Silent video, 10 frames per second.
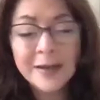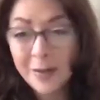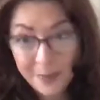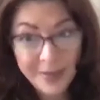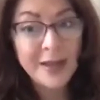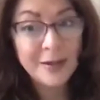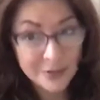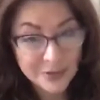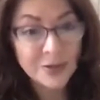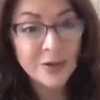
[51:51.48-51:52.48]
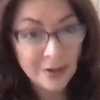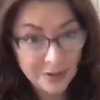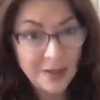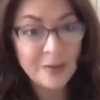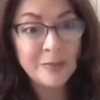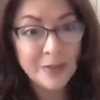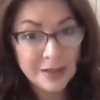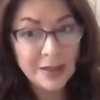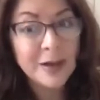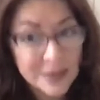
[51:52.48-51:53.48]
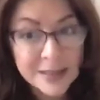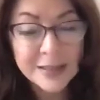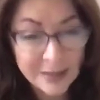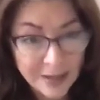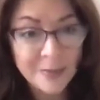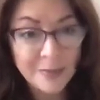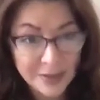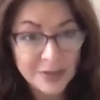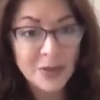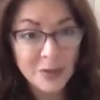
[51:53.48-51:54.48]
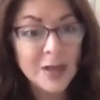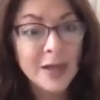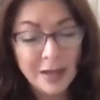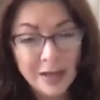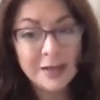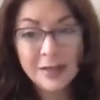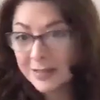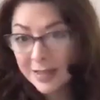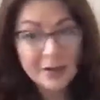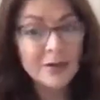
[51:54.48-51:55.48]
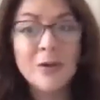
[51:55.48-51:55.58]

up the animals to cook them and hunting them, unless, I don't know,